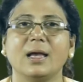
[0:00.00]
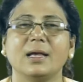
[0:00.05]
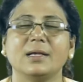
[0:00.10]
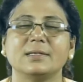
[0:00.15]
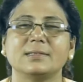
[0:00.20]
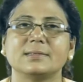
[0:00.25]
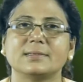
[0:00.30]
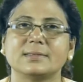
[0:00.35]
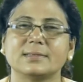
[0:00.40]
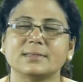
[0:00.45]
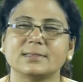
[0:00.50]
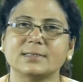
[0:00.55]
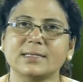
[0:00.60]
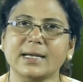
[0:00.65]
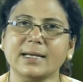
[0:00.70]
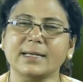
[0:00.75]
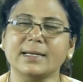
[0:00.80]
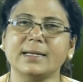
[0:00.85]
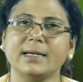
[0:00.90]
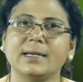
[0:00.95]

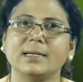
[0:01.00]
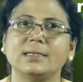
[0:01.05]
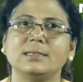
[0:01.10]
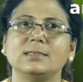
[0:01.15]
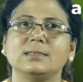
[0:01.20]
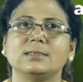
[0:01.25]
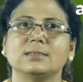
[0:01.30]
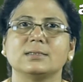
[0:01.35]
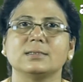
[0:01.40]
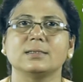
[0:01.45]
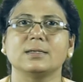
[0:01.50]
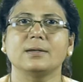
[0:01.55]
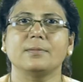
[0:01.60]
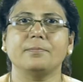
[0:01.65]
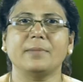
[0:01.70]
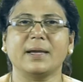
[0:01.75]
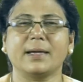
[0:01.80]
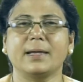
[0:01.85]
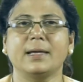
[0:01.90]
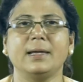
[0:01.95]
Second
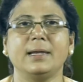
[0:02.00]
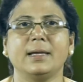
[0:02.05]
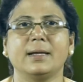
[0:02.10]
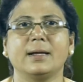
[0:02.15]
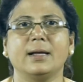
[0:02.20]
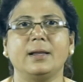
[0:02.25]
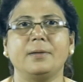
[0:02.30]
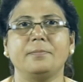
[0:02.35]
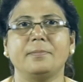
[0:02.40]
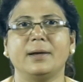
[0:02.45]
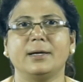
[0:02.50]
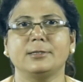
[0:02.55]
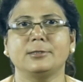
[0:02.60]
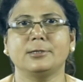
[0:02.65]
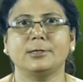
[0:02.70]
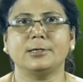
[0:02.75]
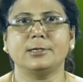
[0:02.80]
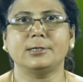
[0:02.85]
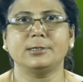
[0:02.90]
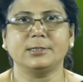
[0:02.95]
mechanical
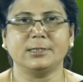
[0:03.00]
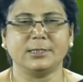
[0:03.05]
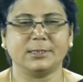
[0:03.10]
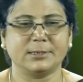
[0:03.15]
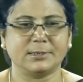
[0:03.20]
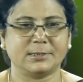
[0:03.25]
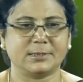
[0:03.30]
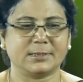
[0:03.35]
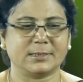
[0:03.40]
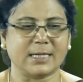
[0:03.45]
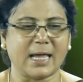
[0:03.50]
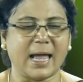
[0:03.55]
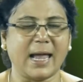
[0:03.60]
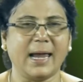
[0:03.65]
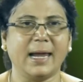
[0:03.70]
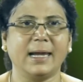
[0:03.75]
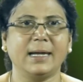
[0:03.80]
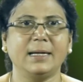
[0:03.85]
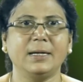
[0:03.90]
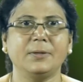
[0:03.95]
method is
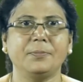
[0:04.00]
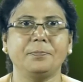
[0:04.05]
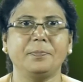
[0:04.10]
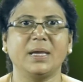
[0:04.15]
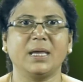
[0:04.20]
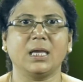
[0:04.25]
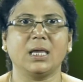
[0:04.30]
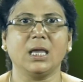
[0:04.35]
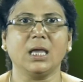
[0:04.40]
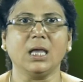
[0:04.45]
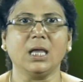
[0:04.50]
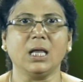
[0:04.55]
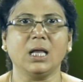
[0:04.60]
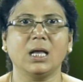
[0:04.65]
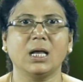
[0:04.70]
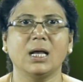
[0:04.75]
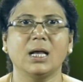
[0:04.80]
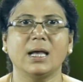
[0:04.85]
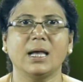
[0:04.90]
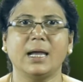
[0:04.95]
hand picking
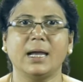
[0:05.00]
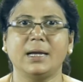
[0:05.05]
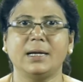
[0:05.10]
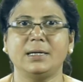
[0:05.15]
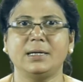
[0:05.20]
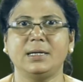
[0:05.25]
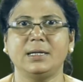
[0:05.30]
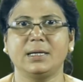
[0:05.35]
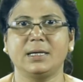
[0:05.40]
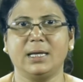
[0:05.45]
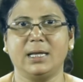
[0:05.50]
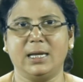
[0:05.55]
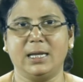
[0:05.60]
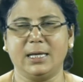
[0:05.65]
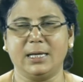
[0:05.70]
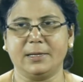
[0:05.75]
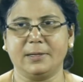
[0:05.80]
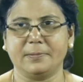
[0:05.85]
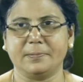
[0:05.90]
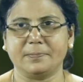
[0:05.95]
and
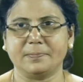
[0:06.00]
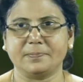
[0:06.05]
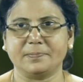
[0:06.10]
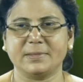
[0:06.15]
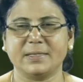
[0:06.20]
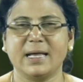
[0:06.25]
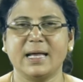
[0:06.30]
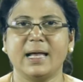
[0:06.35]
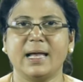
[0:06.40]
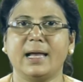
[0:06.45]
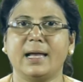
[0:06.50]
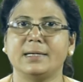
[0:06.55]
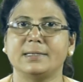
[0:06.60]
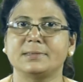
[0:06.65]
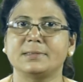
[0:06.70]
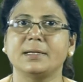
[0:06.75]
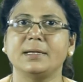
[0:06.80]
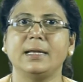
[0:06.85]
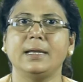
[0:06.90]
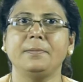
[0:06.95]
killing. As
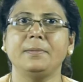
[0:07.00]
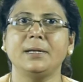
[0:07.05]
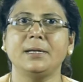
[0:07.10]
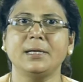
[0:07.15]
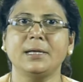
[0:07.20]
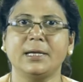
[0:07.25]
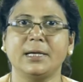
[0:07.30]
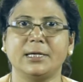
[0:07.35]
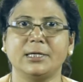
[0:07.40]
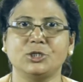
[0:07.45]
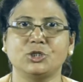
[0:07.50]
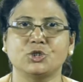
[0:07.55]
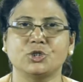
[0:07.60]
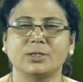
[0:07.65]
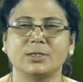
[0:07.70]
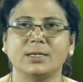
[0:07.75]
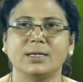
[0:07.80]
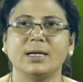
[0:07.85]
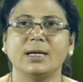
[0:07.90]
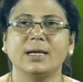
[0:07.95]
the name indicates,
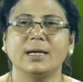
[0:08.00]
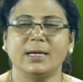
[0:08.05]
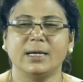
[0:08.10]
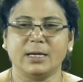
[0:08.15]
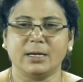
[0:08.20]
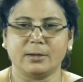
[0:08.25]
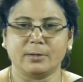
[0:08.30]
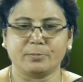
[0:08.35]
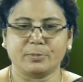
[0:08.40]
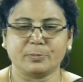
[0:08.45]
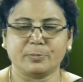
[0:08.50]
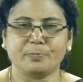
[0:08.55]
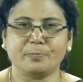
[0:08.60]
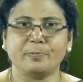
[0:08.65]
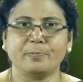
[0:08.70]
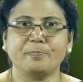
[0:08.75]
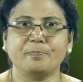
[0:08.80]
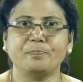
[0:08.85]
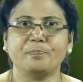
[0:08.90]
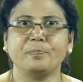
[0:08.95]

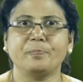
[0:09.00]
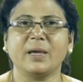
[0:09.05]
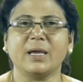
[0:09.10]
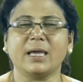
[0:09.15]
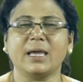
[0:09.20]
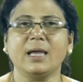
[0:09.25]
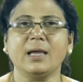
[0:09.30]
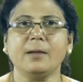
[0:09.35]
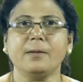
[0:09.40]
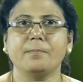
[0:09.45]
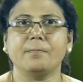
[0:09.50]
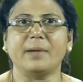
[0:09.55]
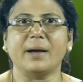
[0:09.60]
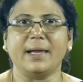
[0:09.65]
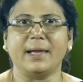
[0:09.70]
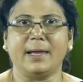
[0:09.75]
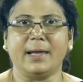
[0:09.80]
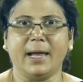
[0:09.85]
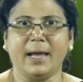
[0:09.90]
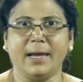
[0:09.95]
picking
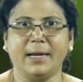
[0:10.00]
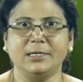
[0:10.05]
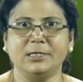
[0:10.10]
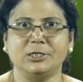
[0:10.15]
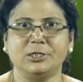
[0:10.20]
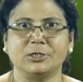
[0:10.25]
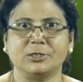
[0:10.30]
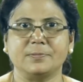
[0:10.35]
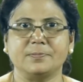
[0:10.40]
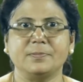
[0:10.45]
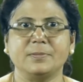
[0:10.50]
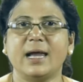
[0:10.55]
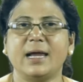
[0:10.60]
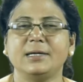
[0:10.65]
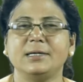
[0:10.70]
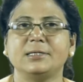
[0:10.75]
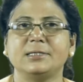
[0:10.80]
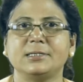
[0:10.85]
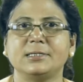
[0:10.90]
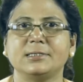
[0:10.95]
by hand,
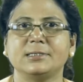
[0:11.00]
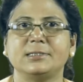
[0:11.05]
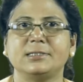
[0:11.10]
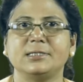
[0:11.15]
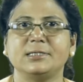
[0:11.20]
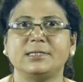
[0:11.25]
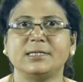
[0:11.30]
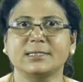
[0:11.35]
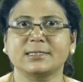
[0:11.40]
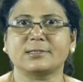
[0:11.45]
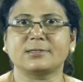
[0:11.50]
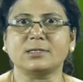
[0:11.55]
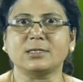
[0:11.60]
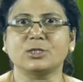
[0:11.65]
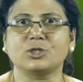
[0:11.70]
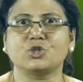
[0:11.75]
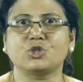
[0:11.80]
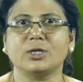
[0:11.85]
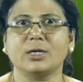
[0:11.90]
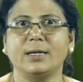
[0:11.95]
and it is the
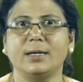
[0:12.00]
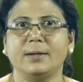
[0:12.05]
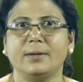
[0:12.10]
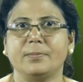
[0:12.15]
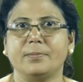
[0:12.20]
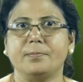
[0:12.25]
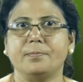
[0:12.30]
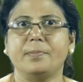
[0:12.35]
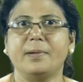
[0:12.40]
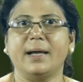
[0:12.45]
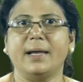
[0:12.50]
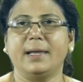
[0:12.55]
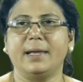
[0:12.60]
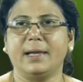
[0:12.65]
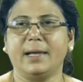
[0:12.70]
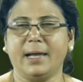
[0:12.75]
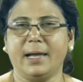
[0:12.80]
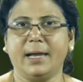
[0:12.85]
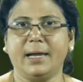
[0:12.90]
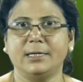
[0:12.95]
destruction by
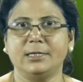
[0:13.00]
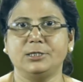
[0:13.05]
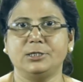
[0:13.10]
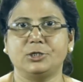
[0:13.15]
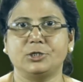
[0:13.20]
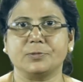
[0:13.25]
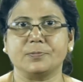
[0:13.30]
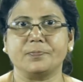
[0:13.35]
hand